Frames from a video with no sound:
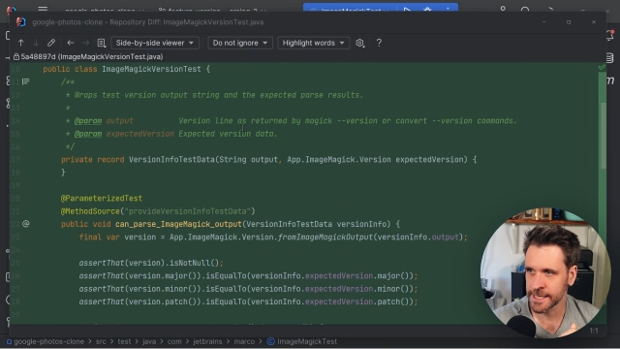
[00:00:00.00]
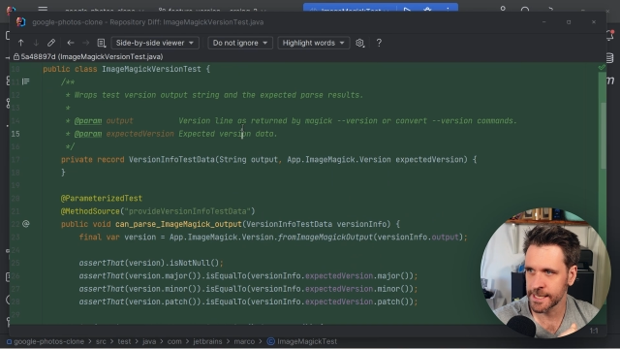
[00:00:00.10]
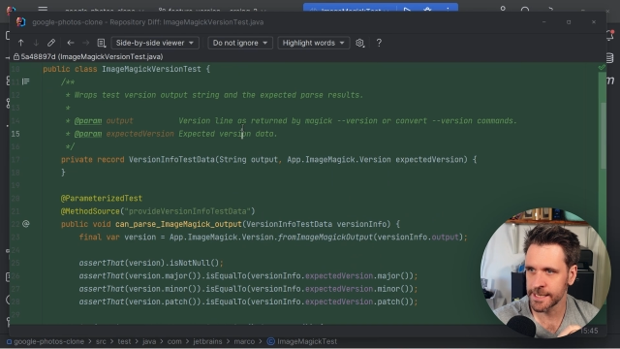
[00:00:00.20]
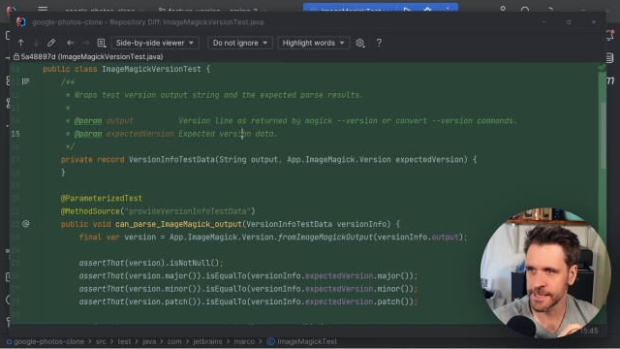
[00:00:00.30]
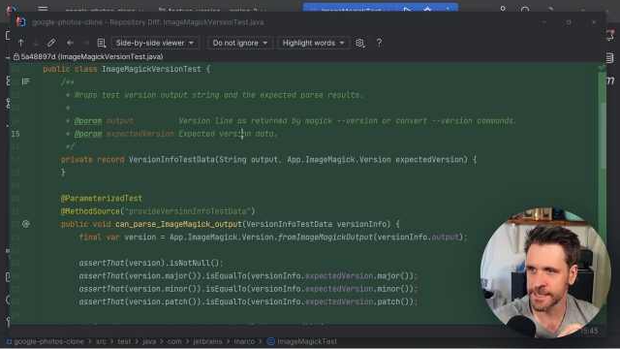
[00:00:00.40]

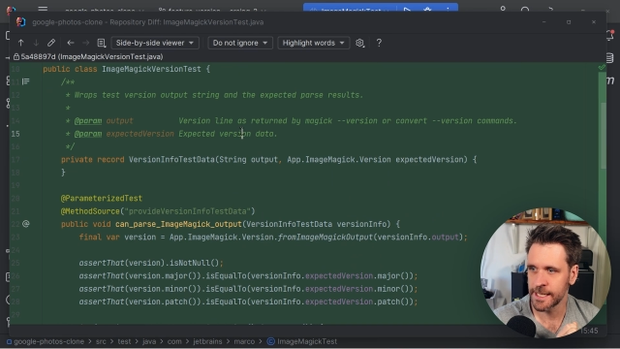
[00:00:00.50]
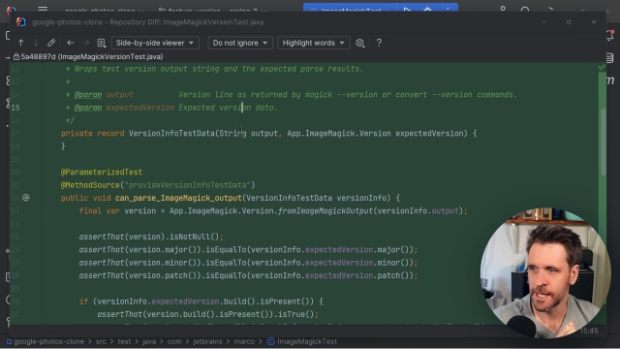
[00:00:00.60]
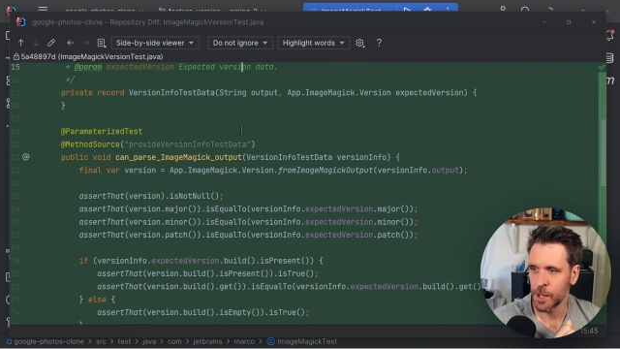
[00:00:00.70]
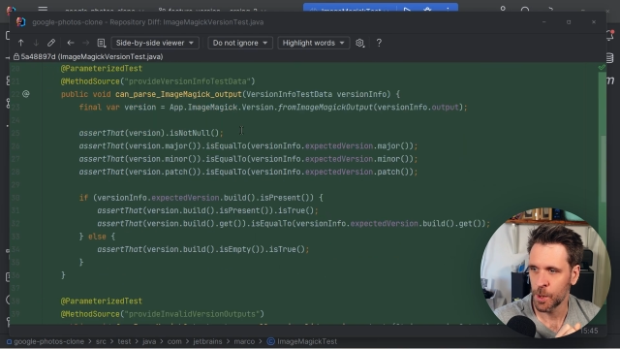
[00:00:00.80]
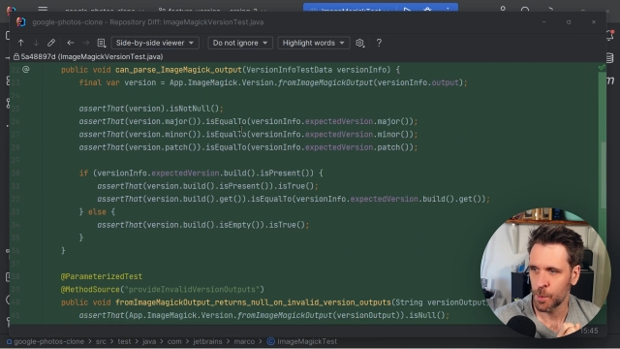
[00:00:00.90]
class
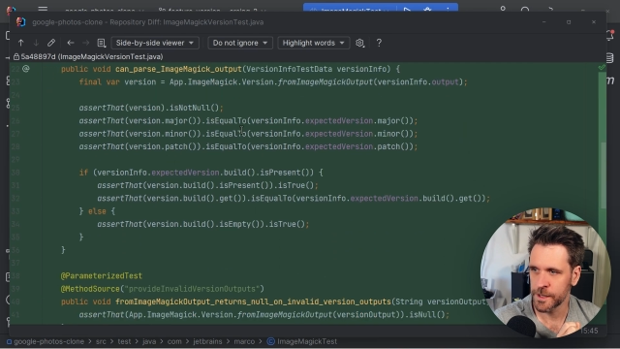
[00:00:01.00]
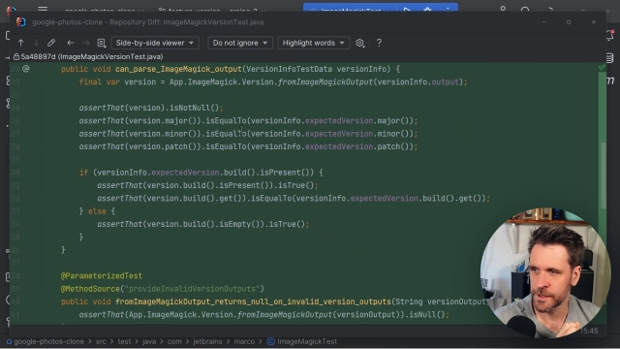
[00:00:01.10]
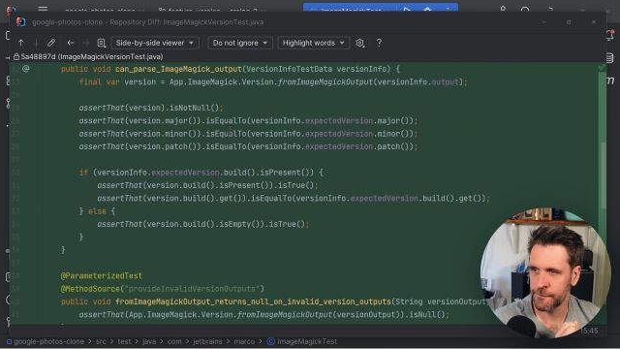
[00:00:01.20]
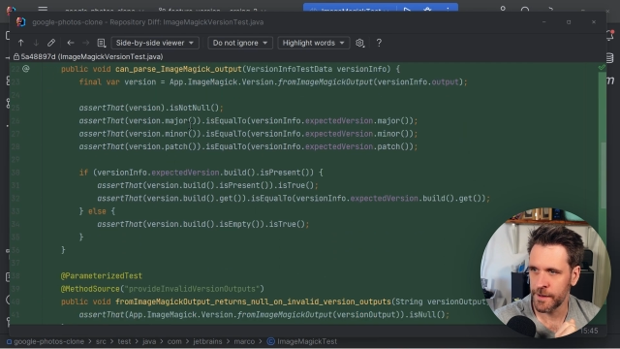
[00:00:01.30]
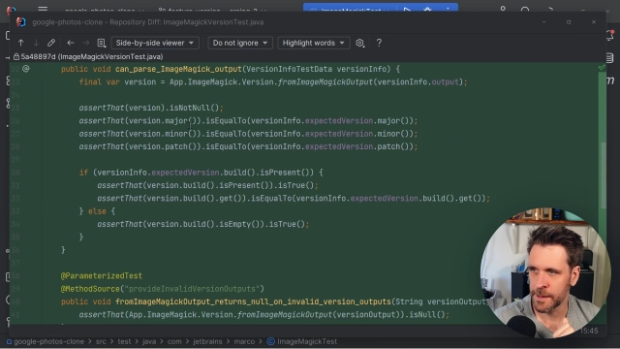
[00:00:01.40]
with
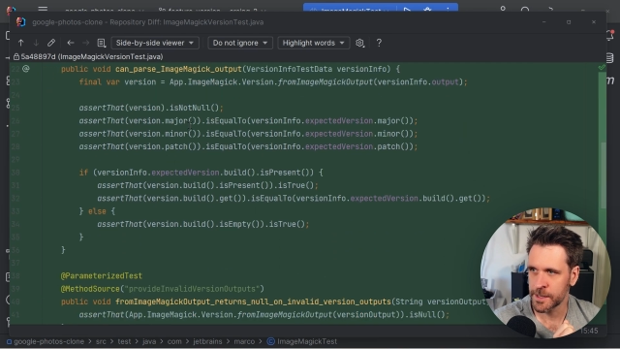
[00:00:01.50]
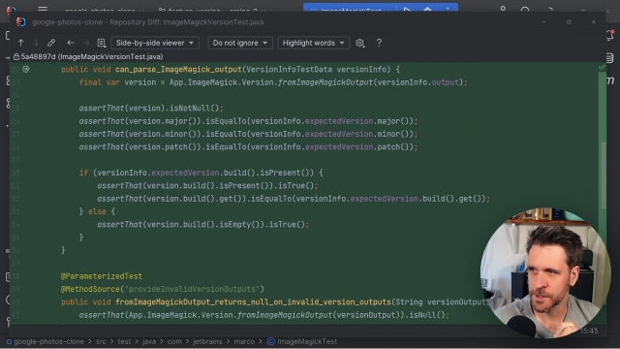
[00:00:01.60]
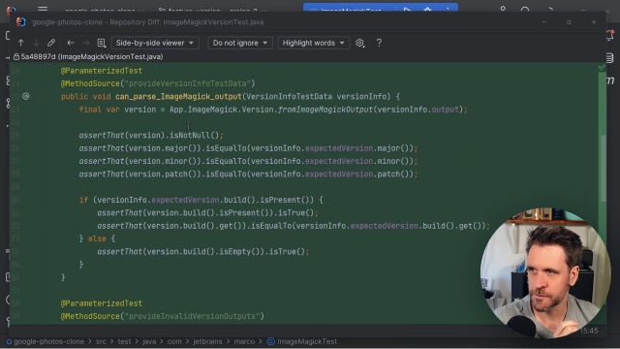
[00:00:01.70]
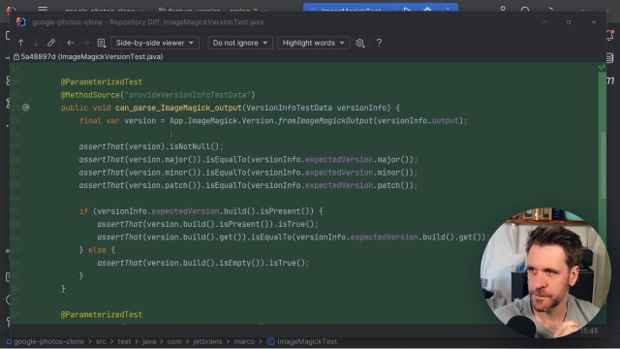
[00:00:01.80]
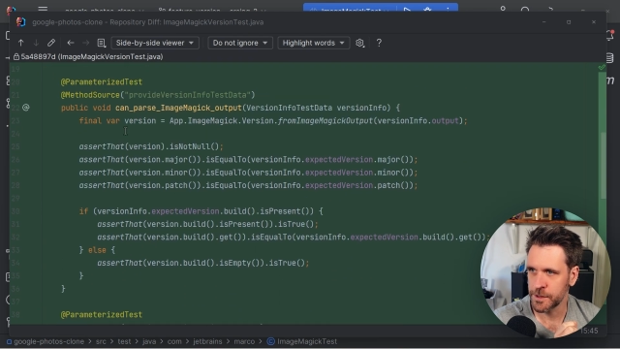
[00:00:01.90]
a fair
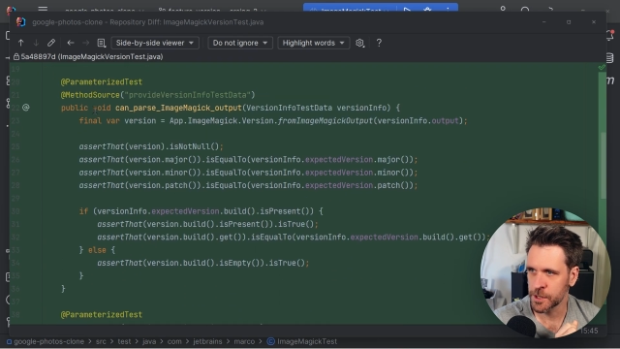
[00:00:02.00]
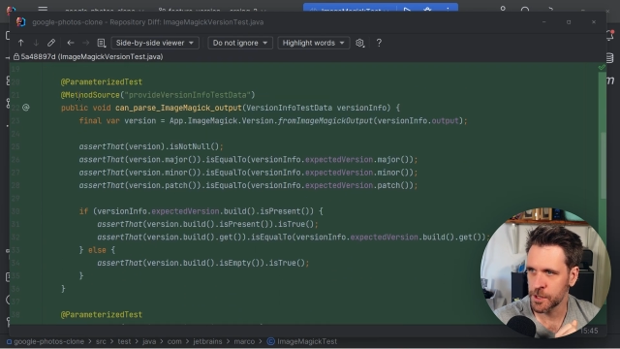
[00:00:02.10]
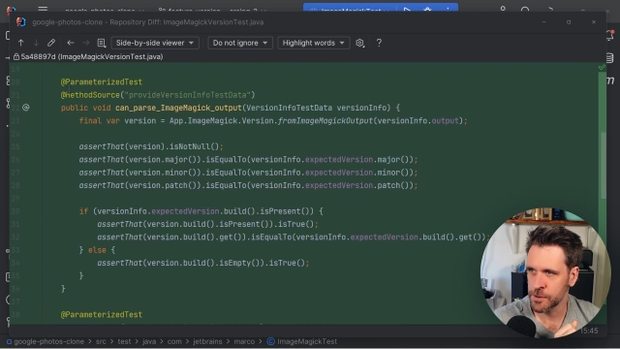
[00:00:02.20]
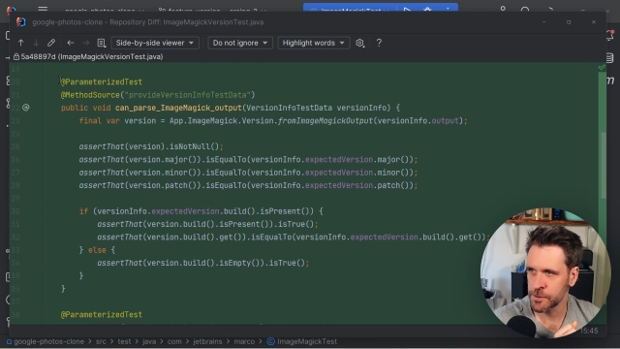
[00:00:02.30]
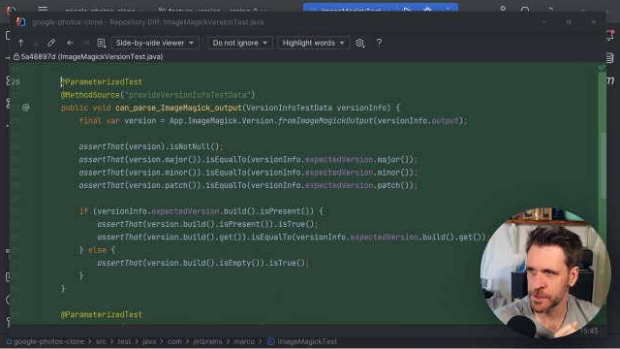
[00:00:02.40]
amount of new
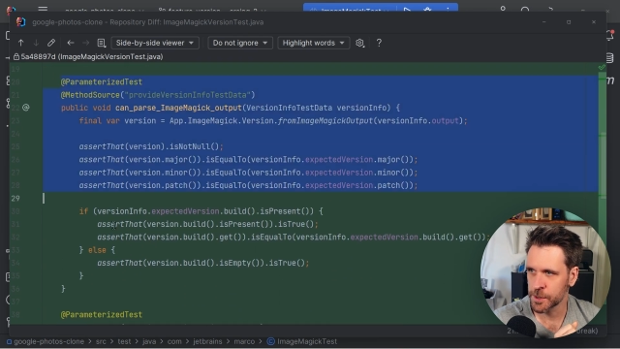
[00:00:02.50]
code.